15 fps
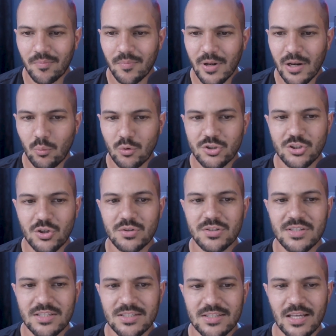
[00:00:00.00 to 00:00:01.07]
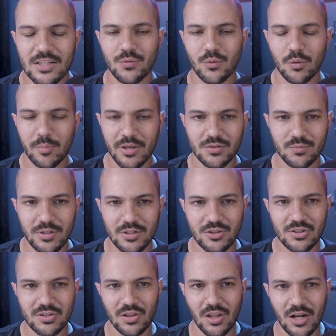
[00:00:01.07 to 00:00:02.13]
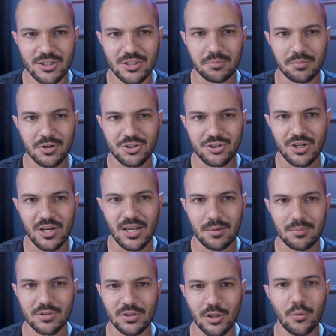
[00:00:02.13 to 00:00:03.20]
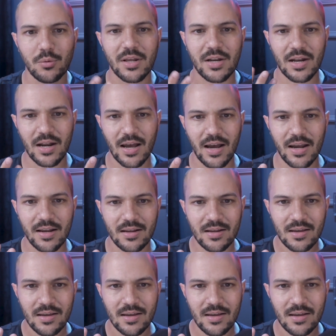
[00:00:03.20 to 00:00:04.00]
But it was so successful because we just launched it with James, Logan, and I.